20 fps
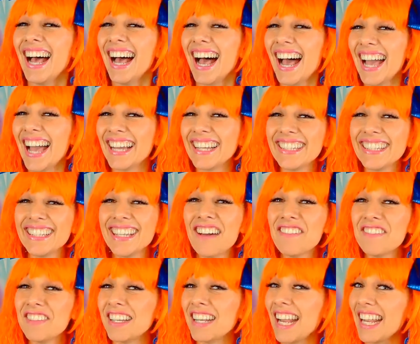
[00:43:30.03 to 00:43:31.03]
I
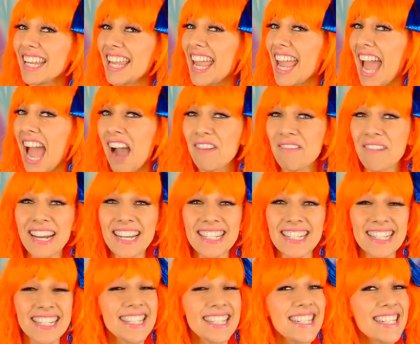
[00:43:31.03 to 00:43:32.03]
love it. I can't wait
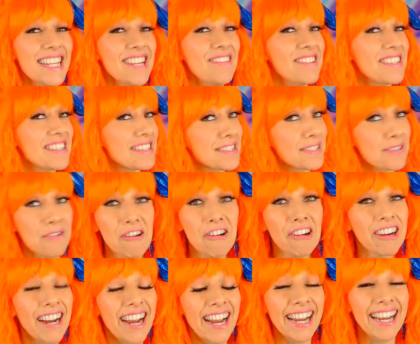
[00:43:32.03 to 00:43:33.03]
to see what score
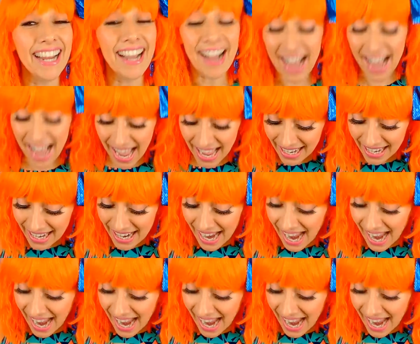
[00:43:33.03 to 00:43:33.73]
I got.